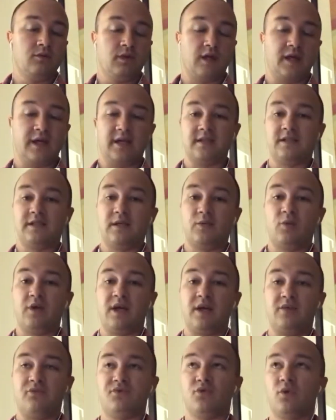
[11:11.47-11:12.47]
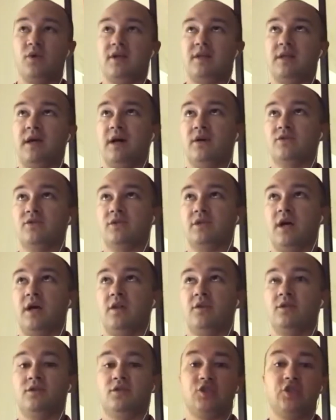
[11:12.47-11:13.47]
like I said, we have
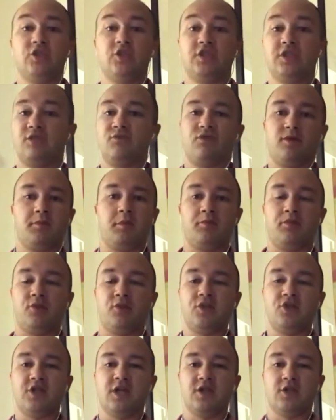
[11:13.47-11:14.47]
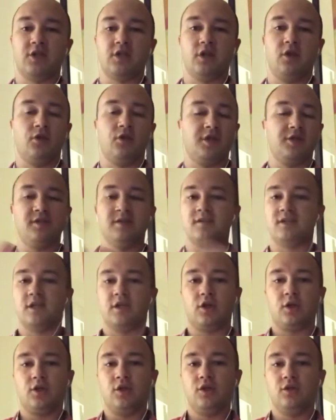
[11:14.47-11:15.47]
$40,000 just from appreciation alone, that doesn't
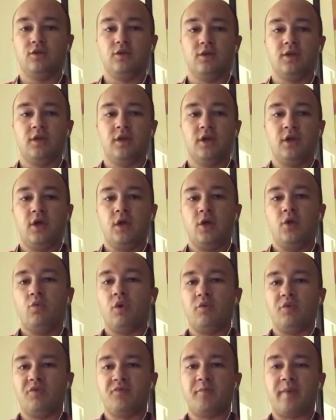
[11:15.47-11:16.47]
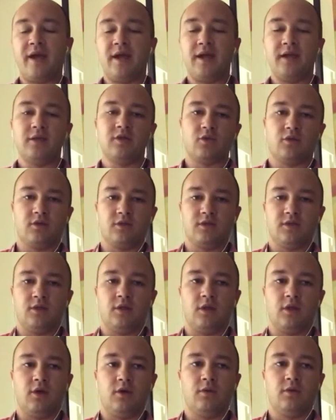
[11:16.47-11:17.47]
include what we've paid towards the
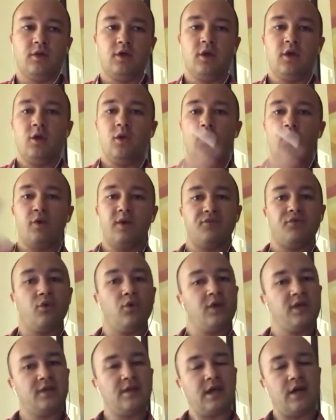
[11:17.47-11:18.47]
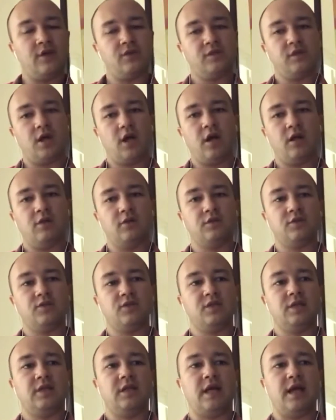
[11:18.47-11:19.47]
loan. We have
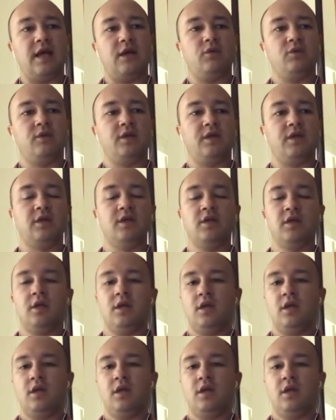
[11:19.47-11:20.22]
$40,000 in equity